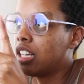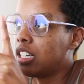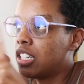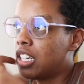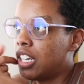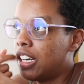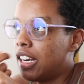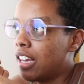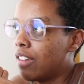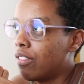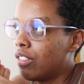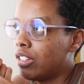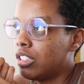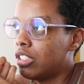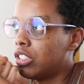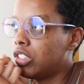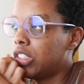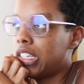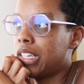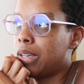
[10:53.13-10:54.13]
I'm gonna have a
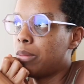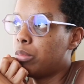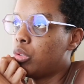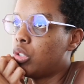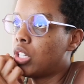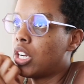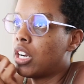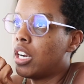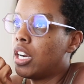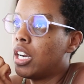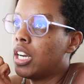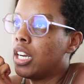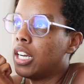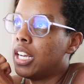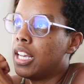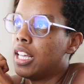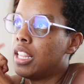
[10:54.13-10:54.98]
little tip jar